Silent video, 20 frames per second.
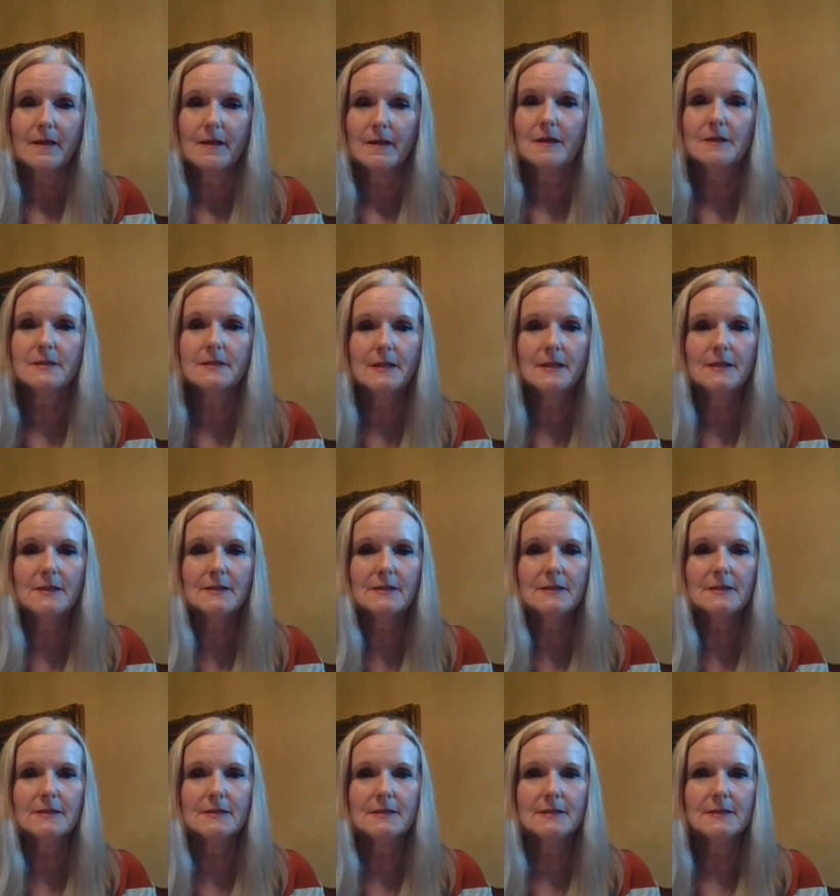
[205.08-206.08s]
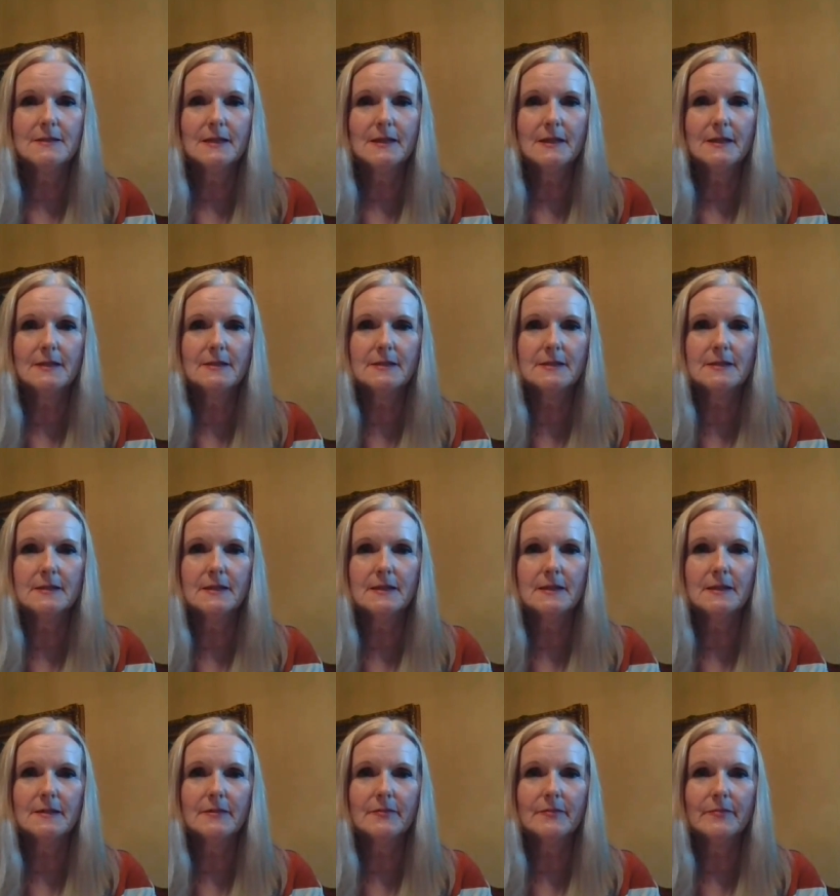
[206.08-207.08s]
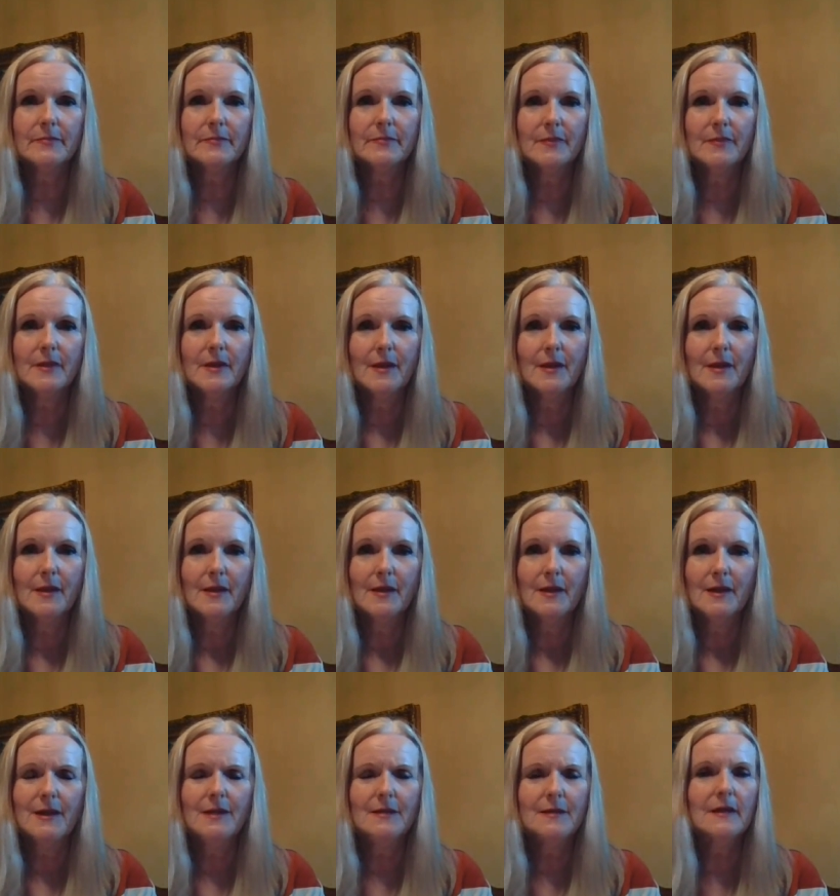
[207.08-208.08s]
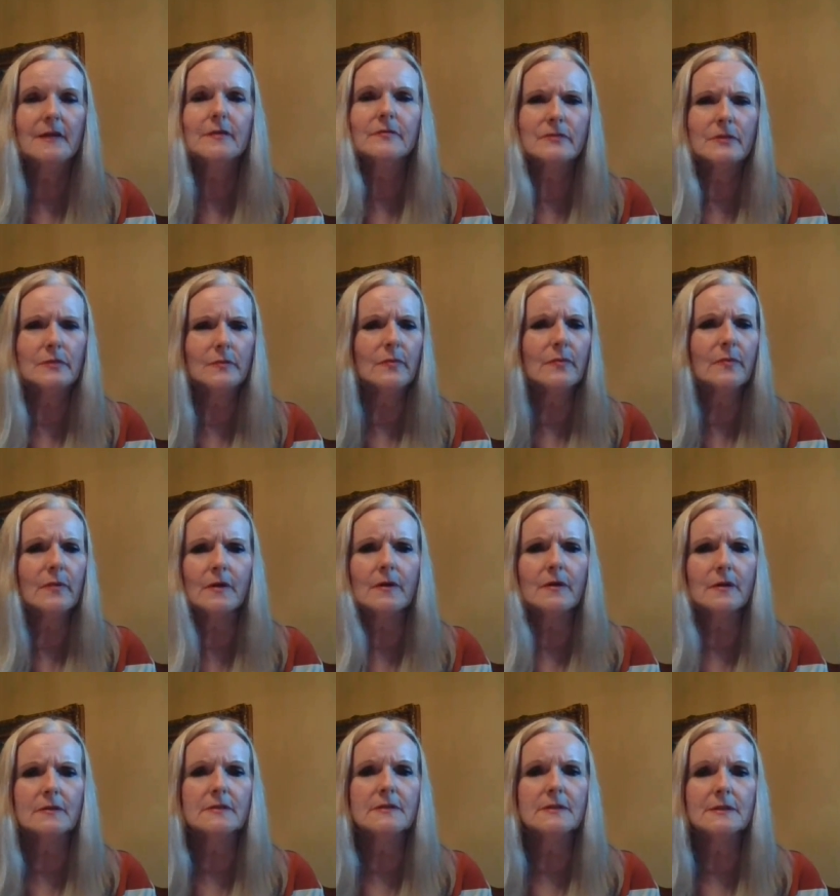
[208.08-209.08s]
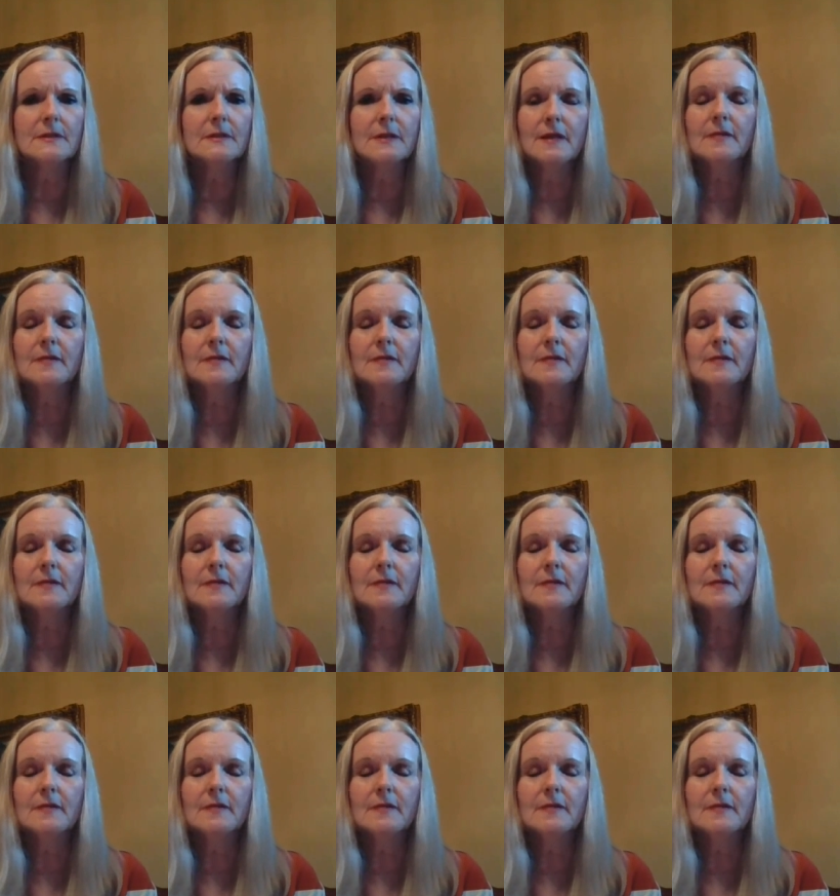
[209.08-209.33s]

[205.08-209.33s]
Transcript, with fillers: God tells us that um, He loves the birds.